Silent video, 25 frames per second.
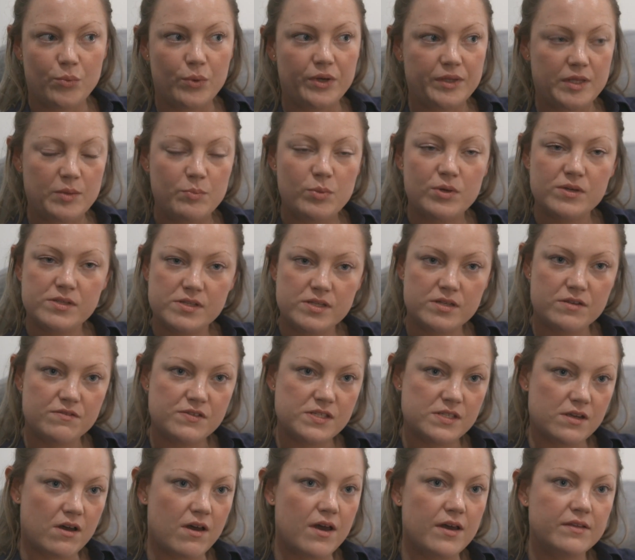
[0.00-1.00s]
a really positive
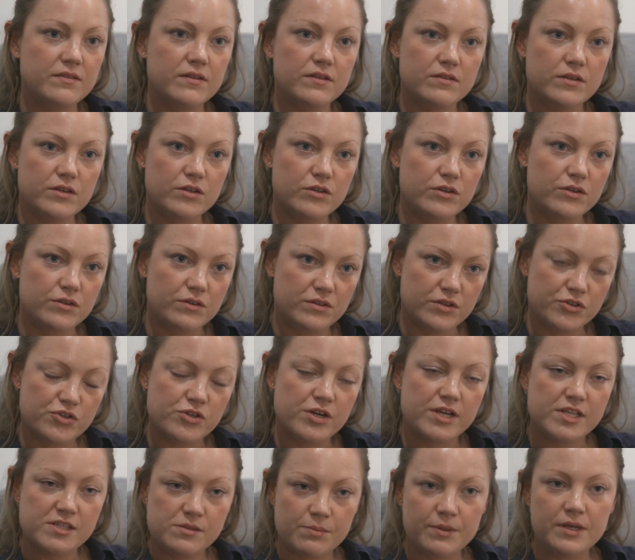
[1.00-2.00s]
sign that the, the
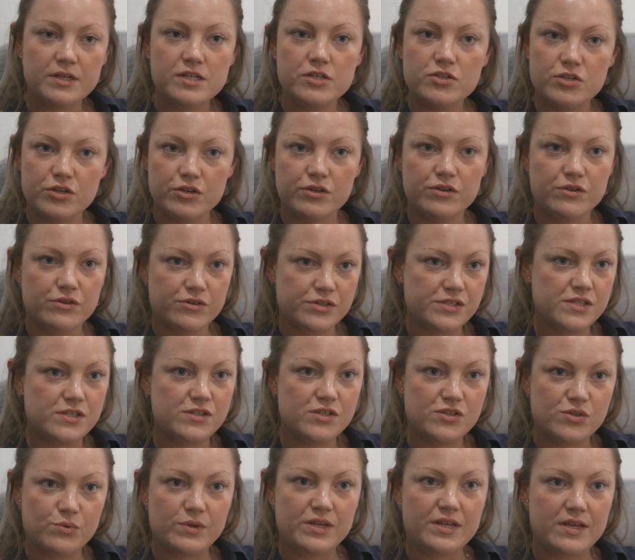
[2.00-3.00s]
transplanted uterus
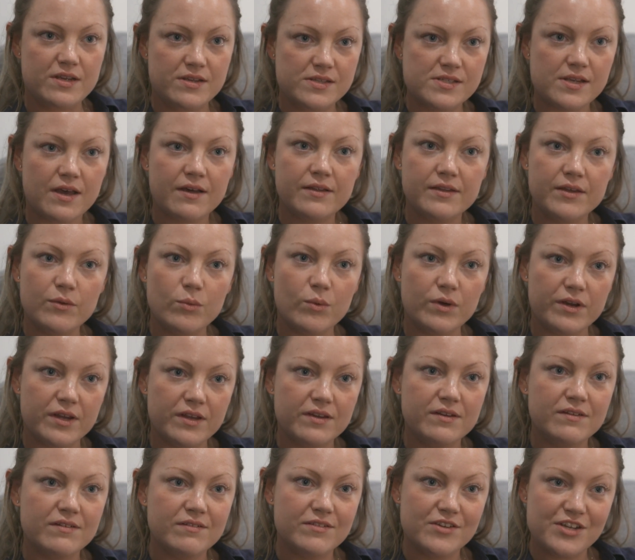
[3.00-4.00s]
is doing exactly what
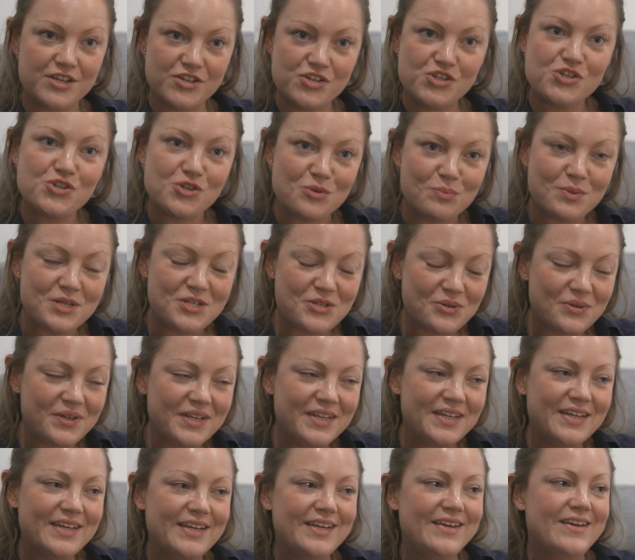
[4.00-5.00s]
it, it should be doing.
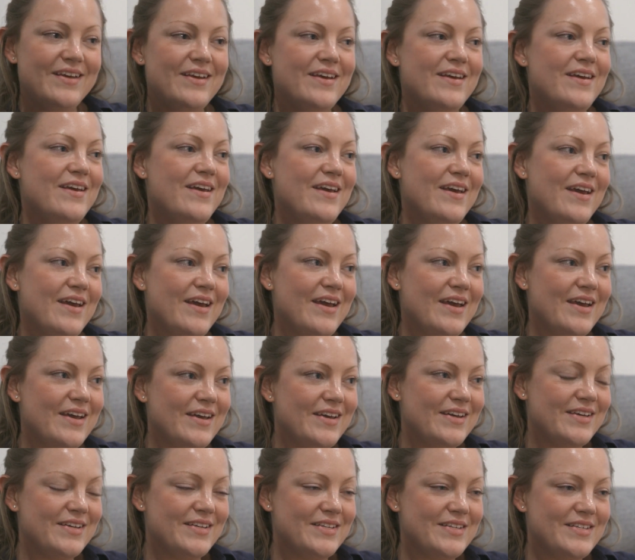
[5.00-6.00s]

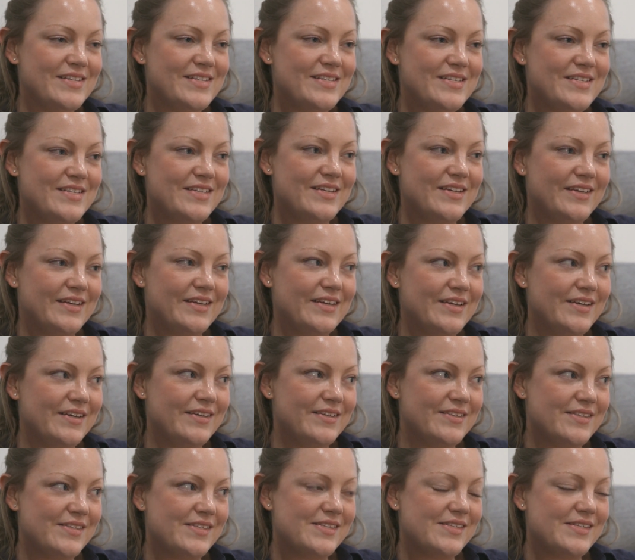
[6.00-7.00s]
And
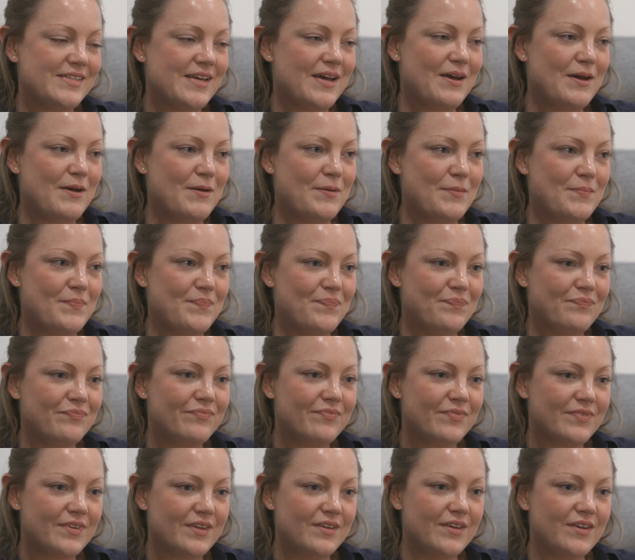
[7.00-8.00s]
it's, um,
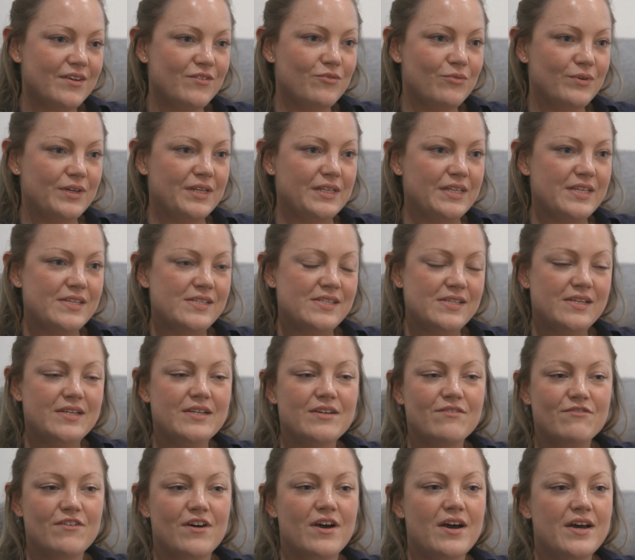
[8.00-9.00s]
it really
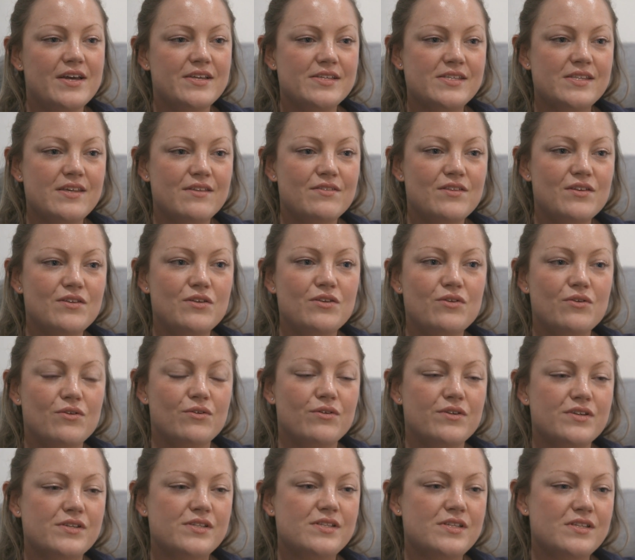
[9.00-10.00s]
signifies that the
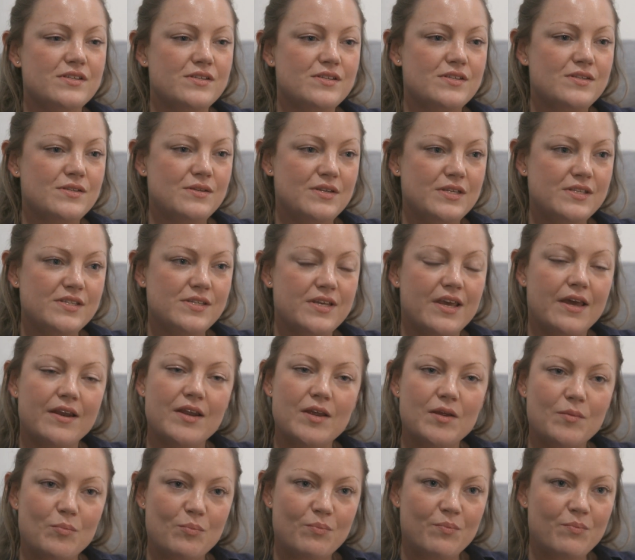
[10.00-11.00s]
uterus is, is
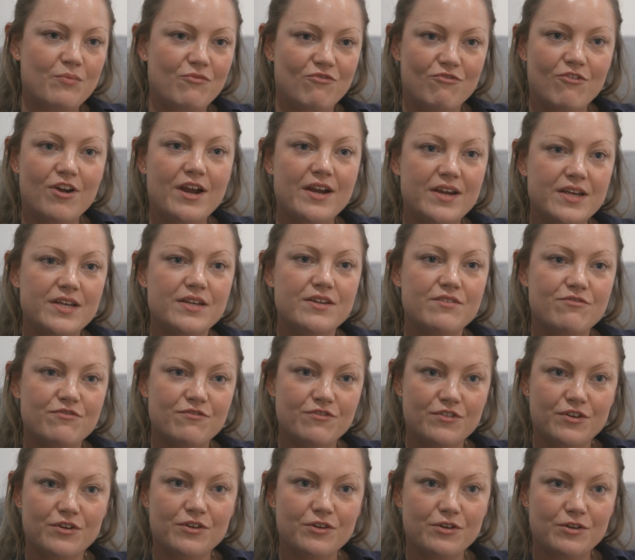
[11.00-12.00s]
getting ready
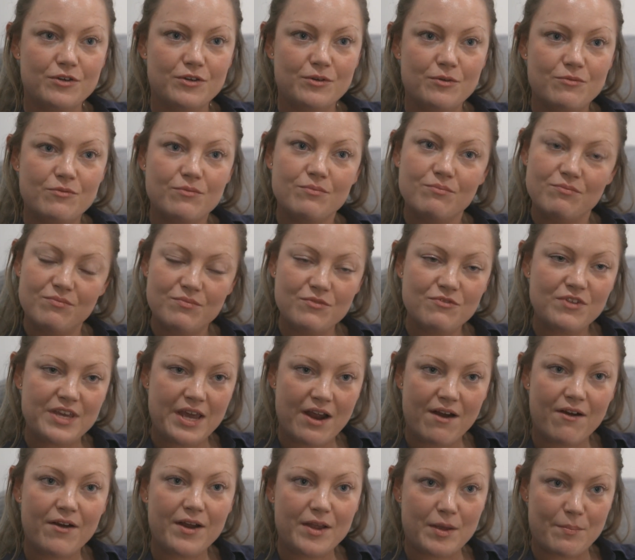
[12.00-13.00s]
for
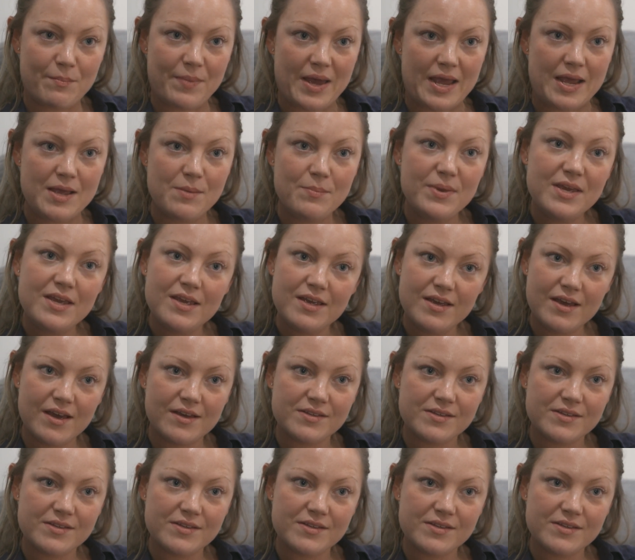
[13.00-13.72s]
carrying a baby.